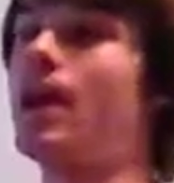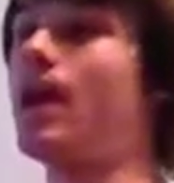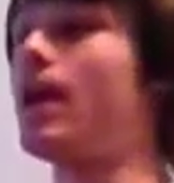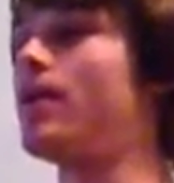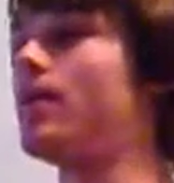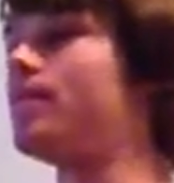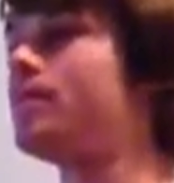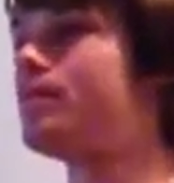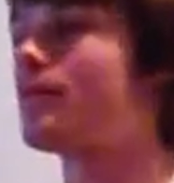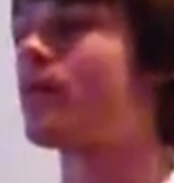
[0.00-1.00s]
And
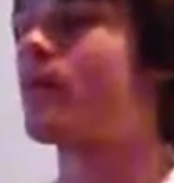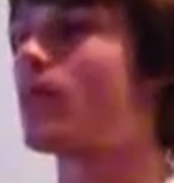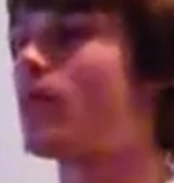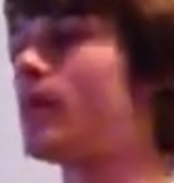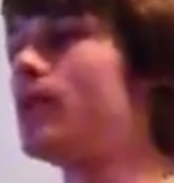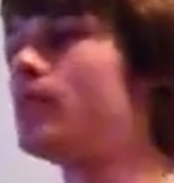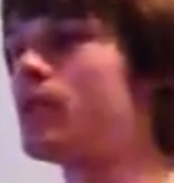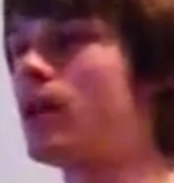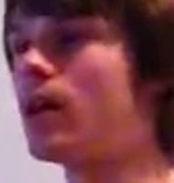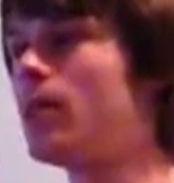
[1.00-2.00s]
he was
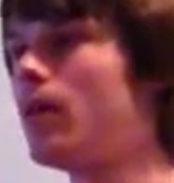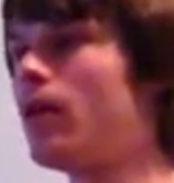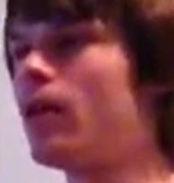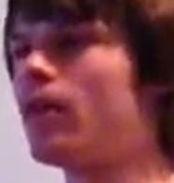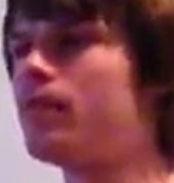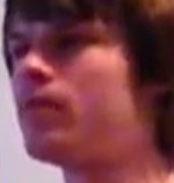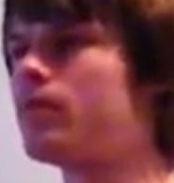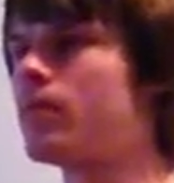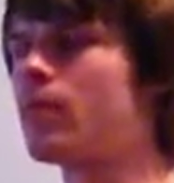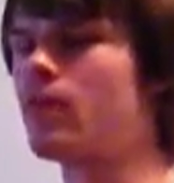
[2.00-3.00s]
talking about how
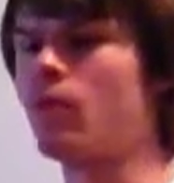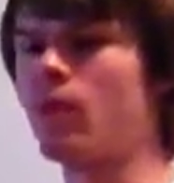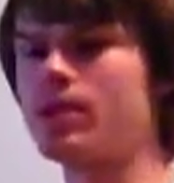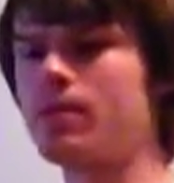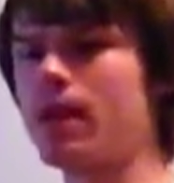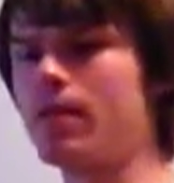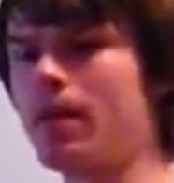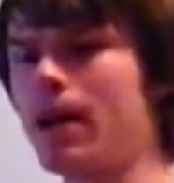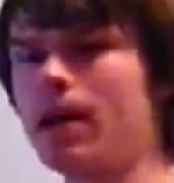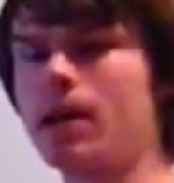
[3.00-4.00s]
once Manny
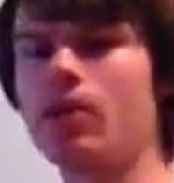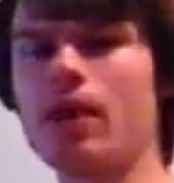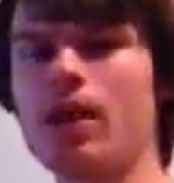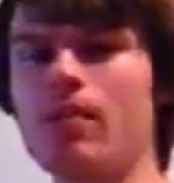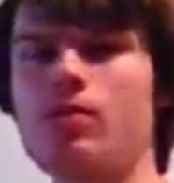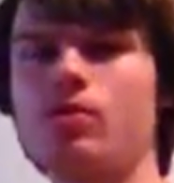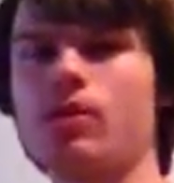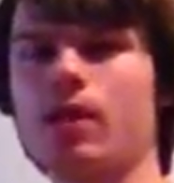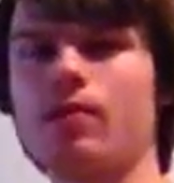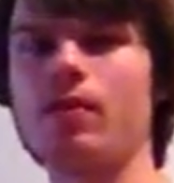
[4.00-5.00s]
Pacquiao came into his
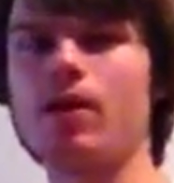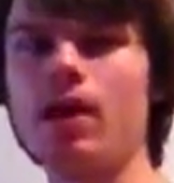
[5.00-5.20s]
life,